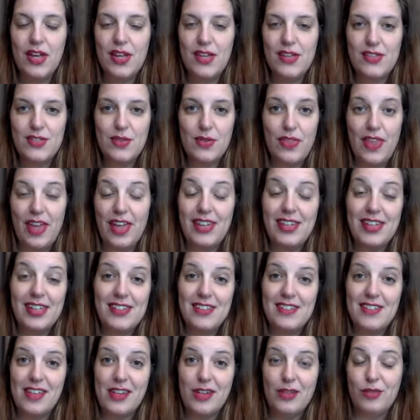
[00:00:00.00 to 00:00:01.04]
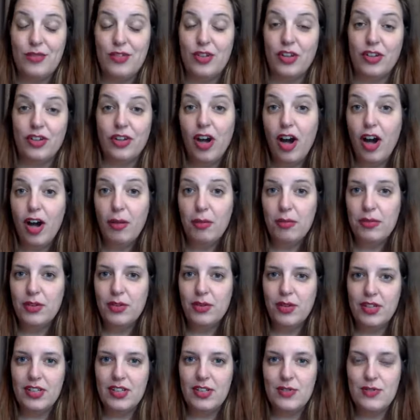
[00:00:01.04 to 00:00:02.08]
So then instead of .com, you
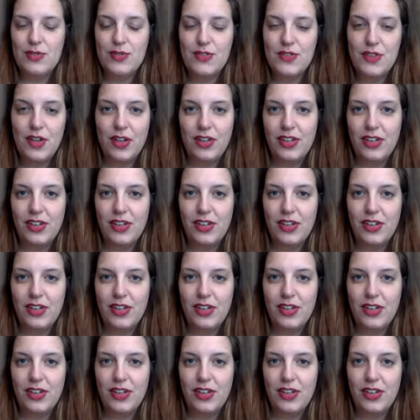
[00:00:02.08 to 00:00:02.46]
can use